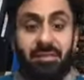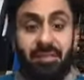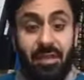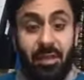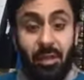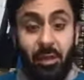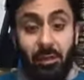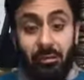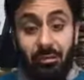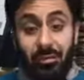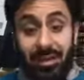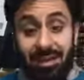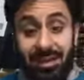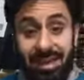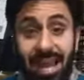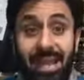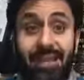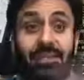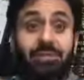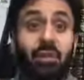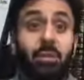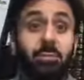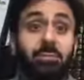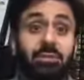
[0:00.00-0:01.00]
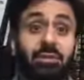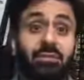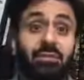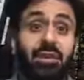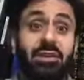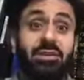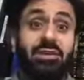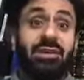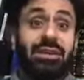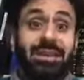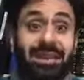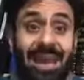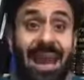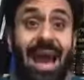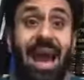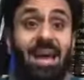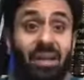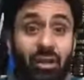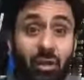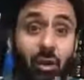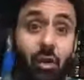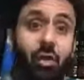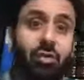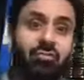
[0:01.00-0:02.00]
The next observation
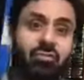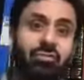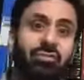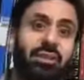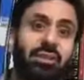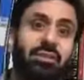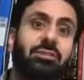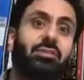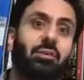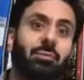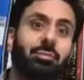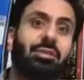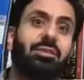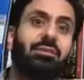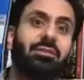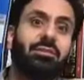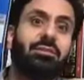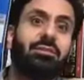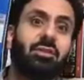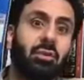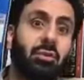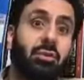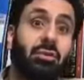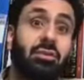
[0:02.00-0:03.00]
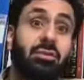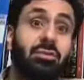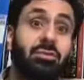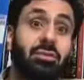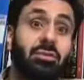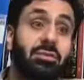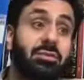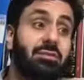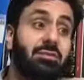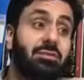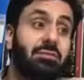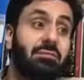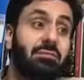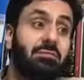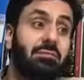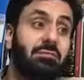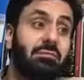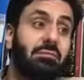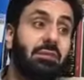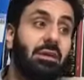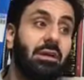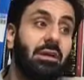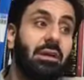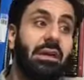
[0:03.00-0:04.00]
can contradict your previous conclusions.
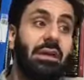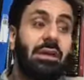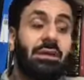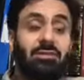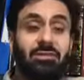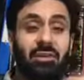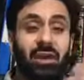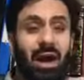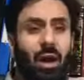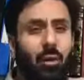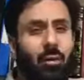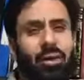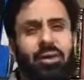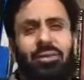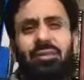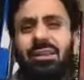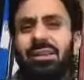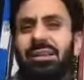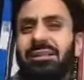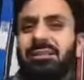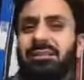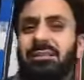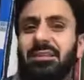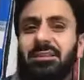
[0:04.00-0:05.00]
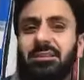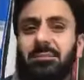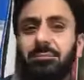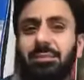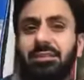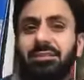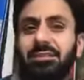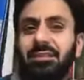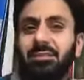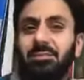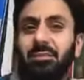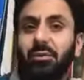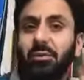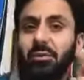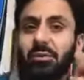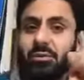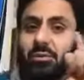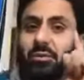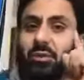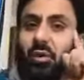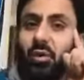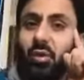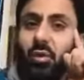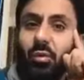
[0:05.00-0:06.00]
So I want you to listen to this principle, which
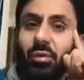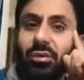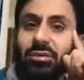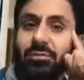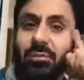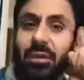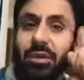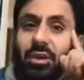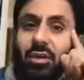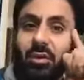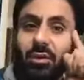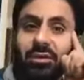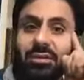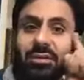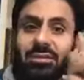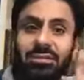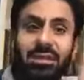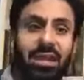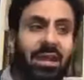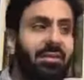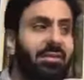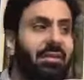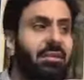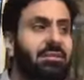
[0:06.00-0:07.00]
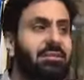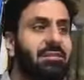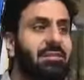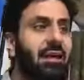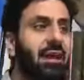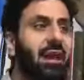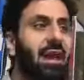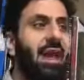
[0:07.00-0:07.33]
would always make you understand this.